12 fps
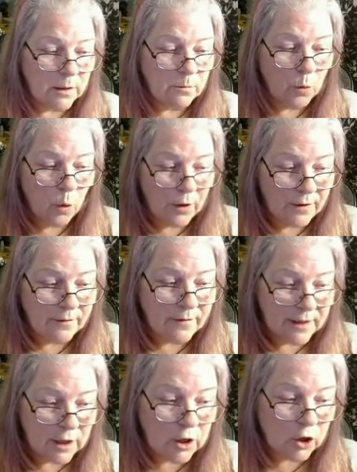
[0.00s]
If she's,
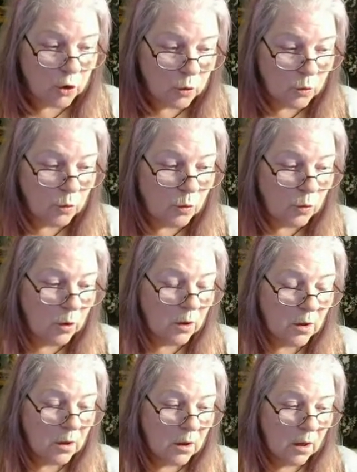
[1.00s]
I'm being
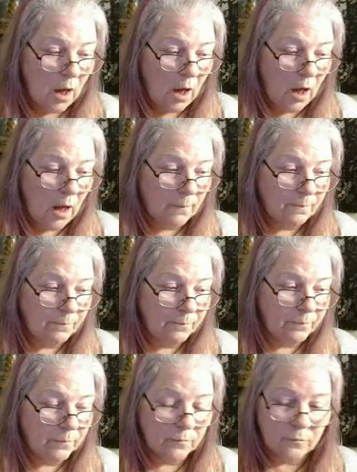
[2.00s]
told it's very
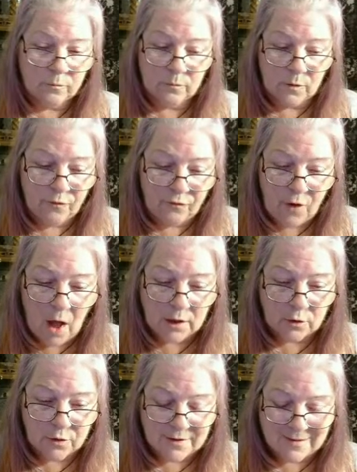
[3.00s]
important that
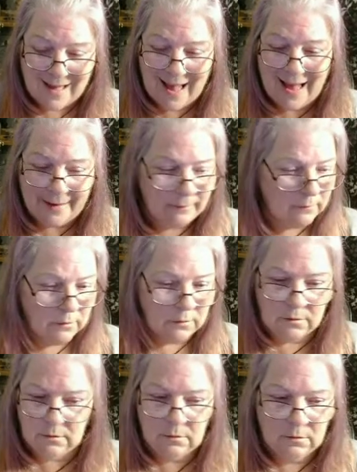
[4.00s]
you
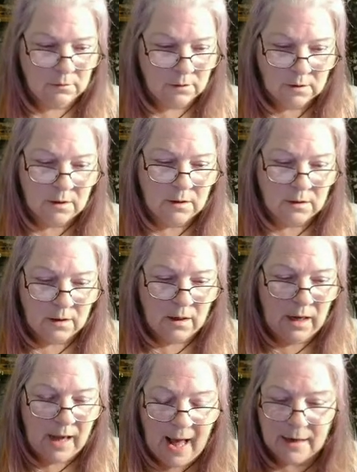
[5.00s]
um,
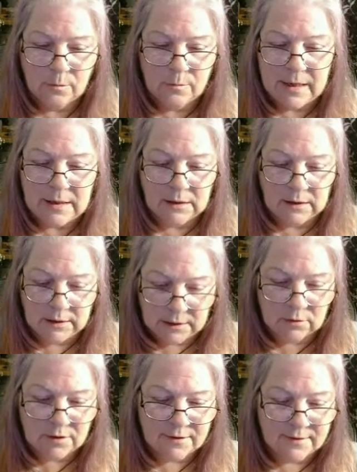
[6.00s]
follow the
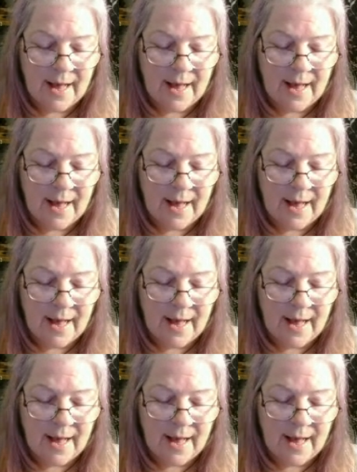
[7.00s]
signs.